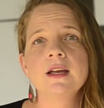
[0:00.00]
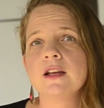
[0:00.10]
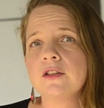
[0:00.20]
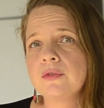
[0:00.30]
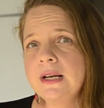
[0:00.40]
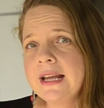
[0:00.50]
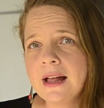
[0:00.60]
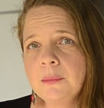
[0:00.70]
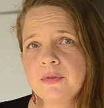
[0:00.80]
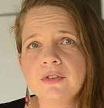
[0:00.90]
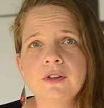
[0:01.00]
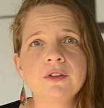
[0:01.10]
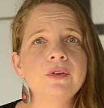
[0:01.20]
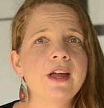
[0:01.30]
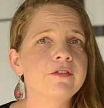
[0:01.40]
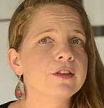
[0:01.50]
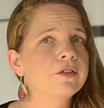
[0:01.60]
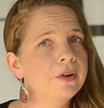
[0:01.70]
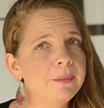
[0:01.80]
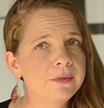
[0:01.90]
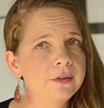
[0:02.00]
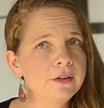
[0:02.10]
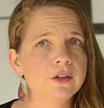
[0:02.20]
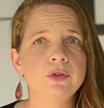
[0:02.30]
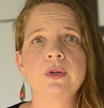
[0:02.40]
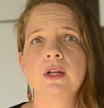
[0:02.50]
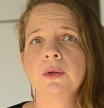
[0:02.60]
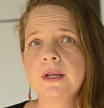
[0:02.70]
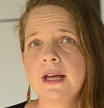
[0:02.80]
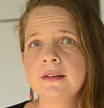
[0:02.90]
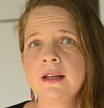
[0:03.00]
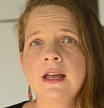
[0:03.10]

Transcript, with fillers: It's really helpful to have a script that you can look at,